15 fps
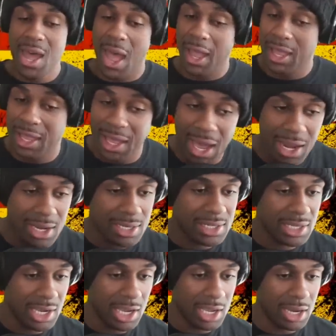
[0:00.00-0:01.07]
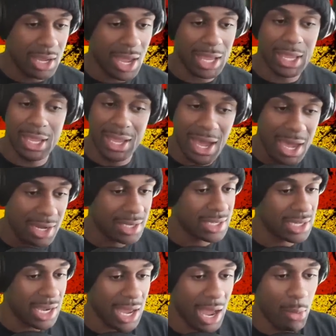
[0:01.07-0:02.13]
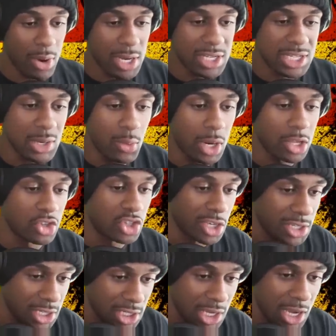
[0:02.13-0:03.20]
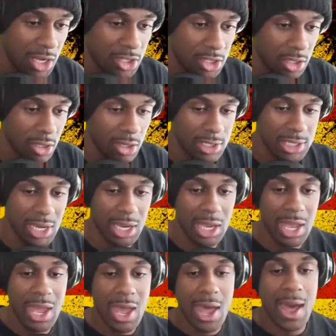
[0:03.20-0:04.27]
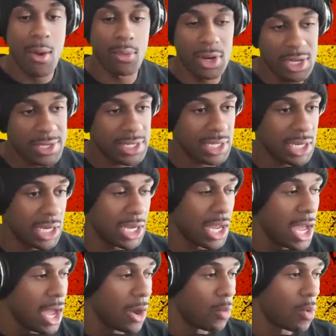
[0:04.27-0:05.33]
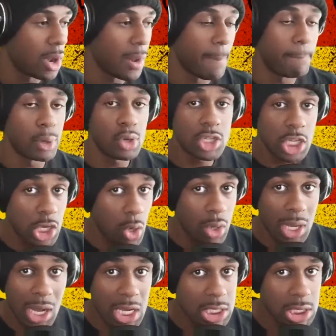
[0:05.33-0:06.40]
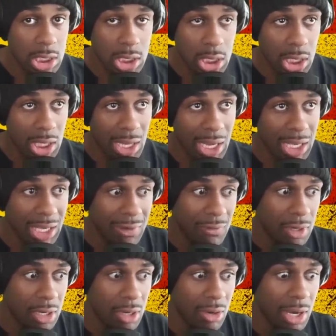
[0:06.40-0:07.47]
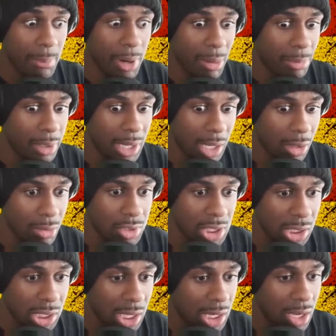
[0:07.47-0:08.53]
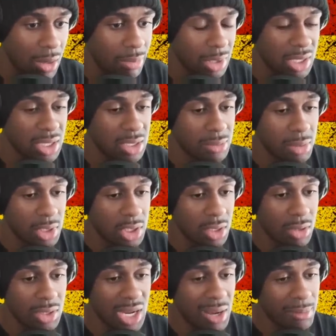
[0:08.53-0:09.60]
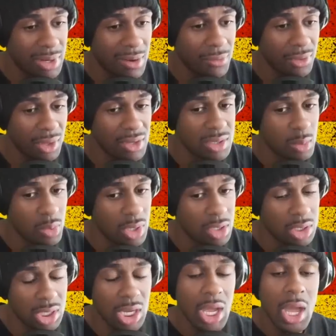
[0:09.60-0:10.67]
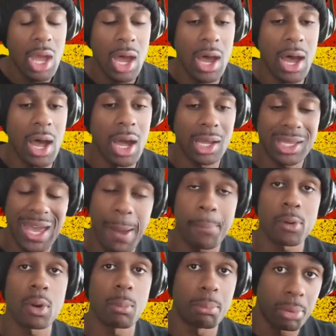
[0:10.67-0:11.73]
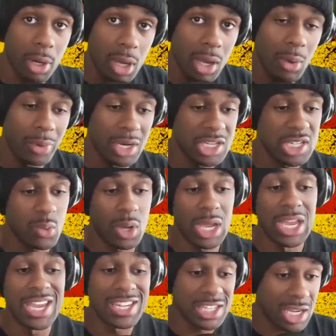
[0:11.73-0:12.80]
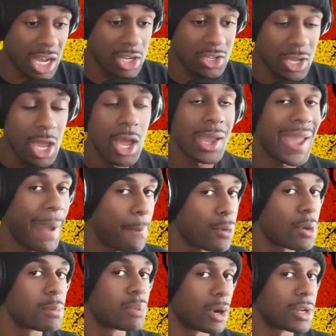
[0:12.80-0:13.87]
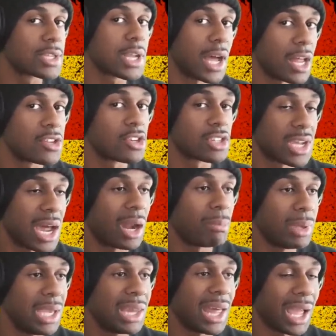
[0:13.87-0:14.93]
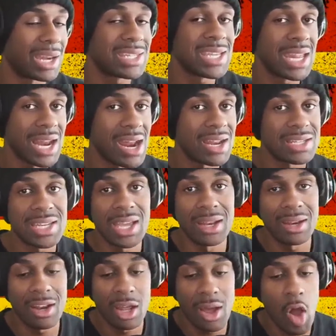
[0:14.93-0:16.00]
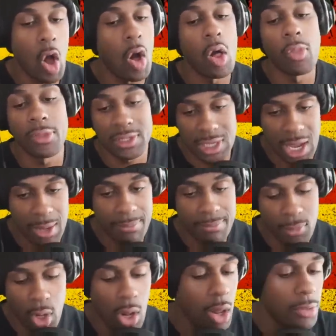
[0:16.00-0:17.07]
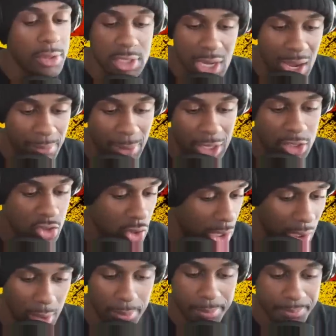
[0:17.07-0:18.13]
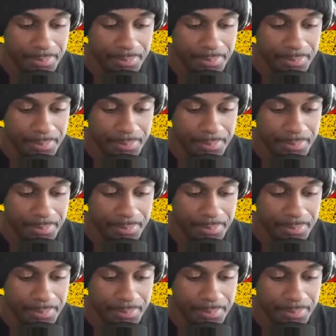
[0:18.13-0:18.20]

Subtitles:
I gotta see it. I wanna see what a Jizzes concert looks like. I wanna see what a Bushido concert look like, even though I'm probably not gonna check that out because Bushido definitely on some weird shit. Capital Bruh, I wanna see what his concert, Capital Bruh's concert's gotta be like a 10 out of 10. All the time, like straight up.